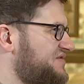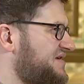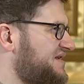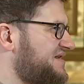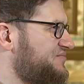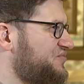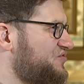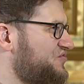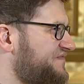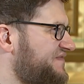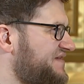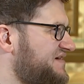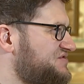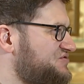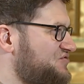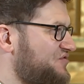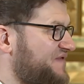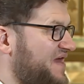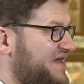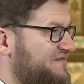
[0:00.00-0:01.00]
in any movies,
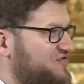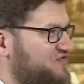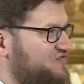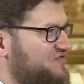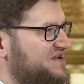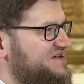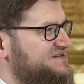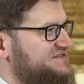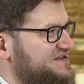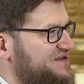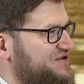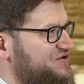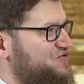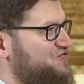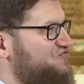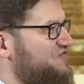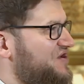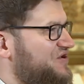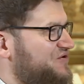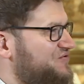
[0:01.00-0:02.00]
or they haven't released any new
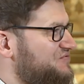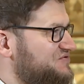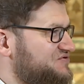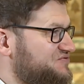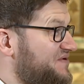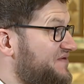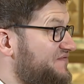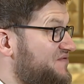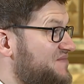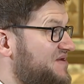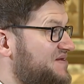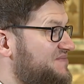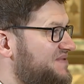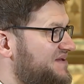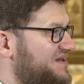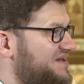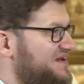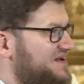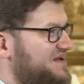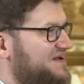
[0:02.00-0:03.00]
records, or whatever it may
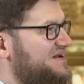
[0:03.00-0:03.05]
be.